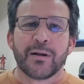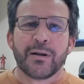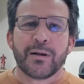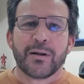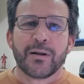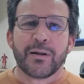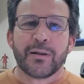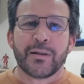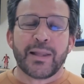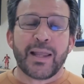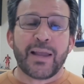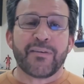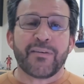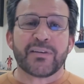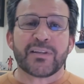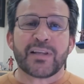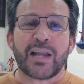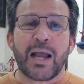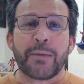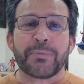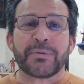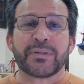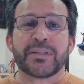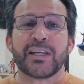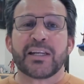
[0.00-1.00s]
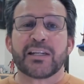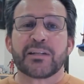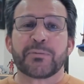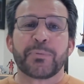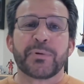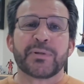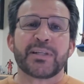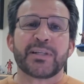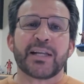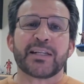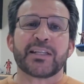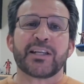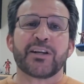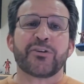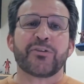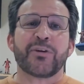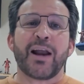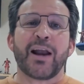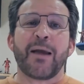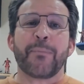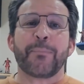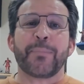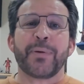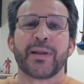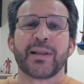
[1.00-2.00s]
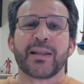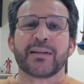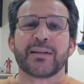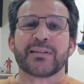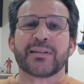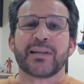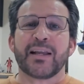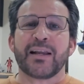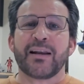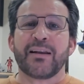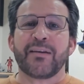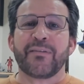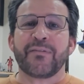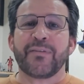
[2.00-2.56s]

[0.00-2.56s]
They have a top 6 protected draft pick incentive.